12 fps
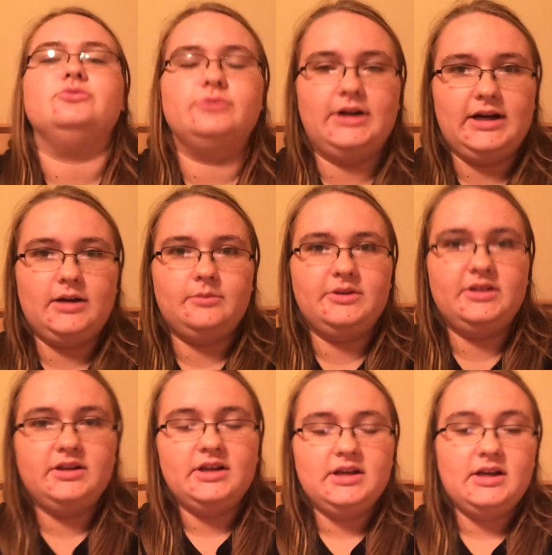dropped.
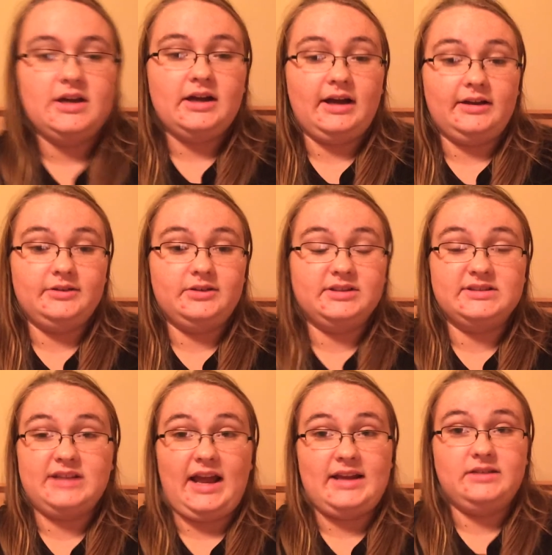I,
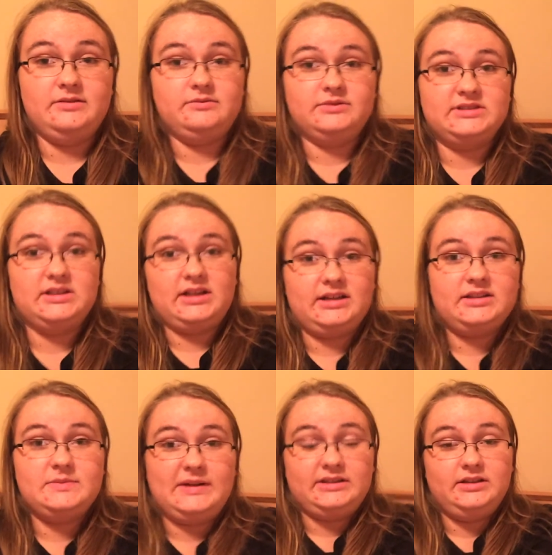because I was not
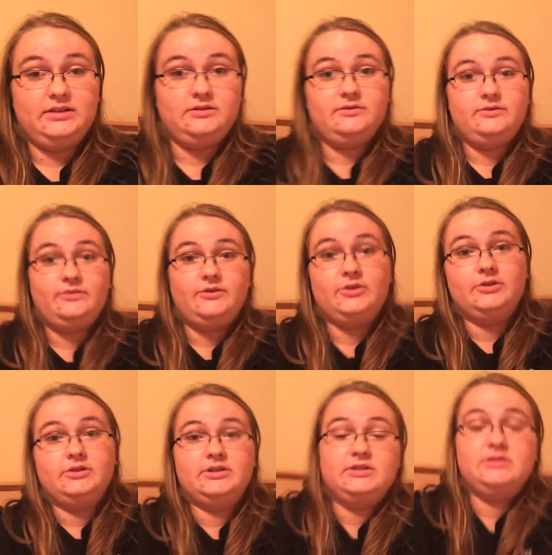expecting
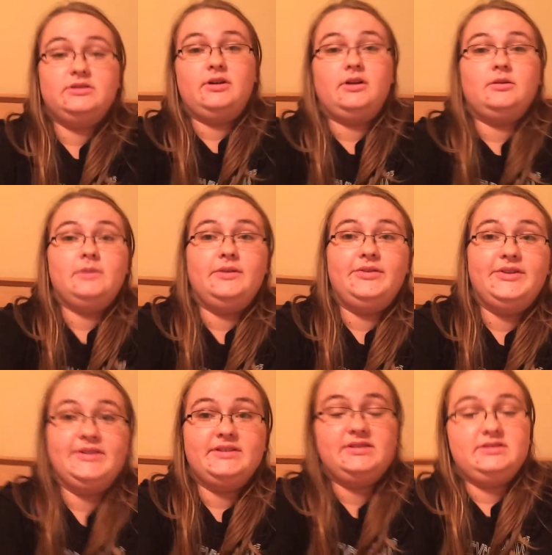for her to talk about
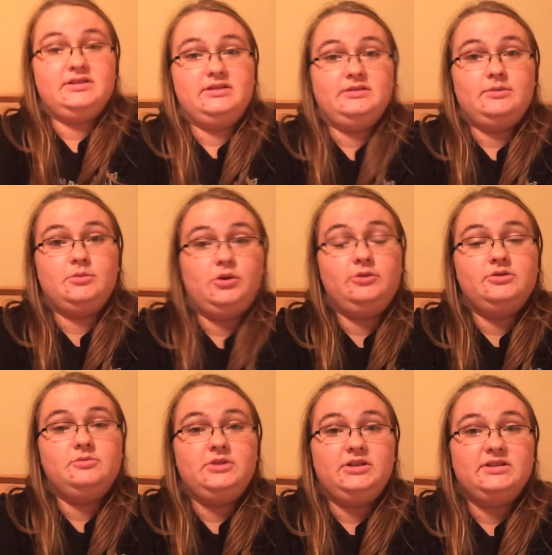this and
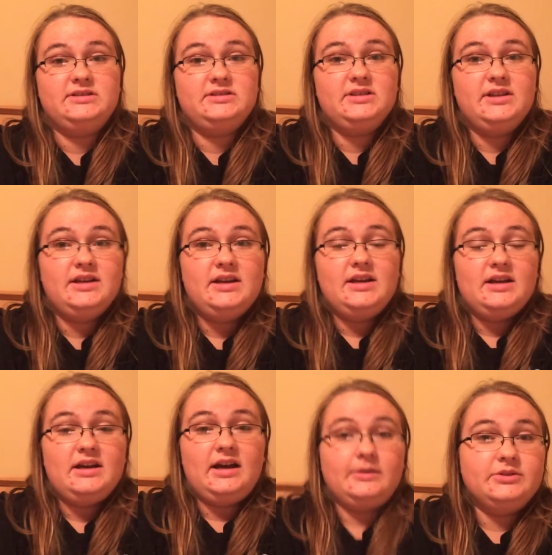approach me because
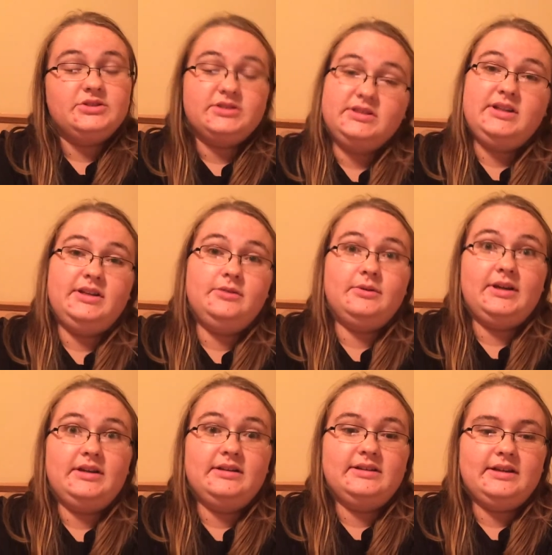I was just getting
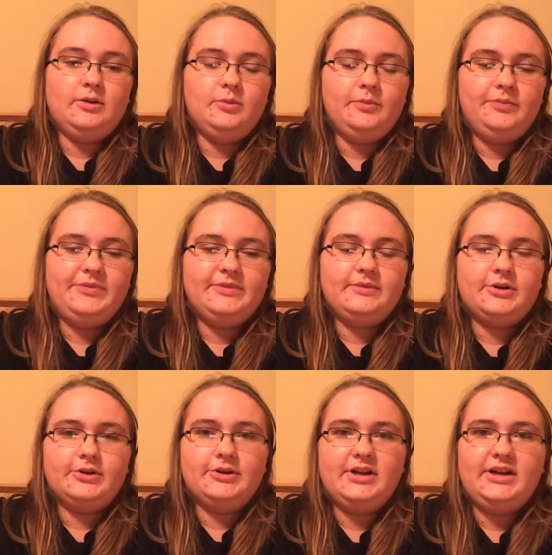ready to tell
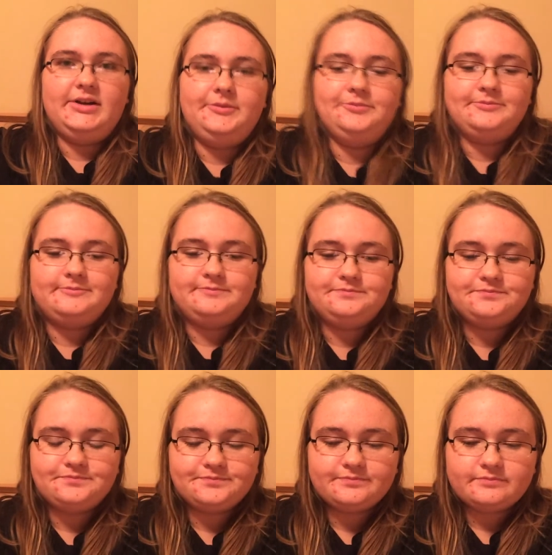her and
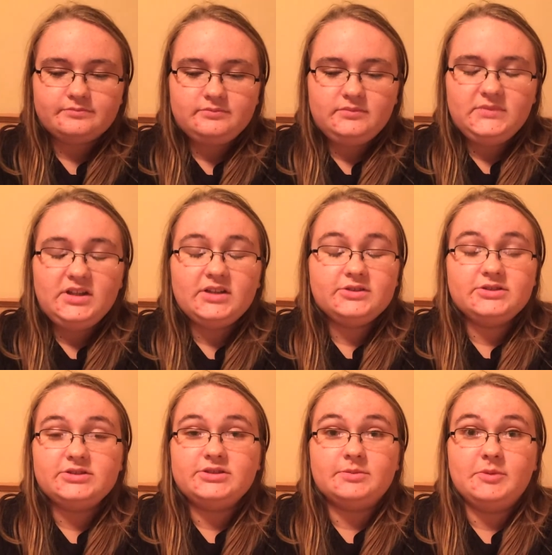it
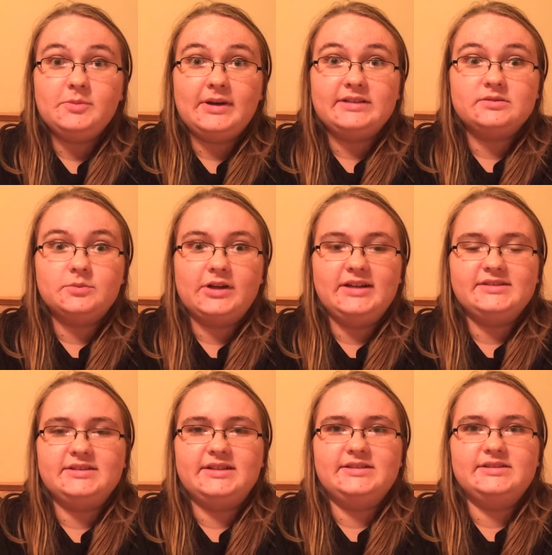just took me by
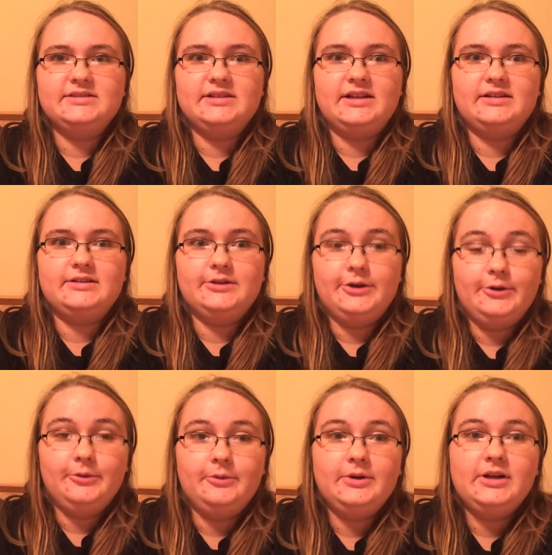surprise and I did not
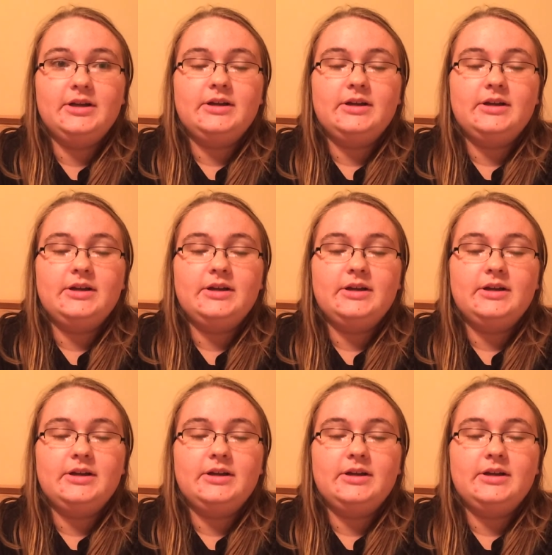know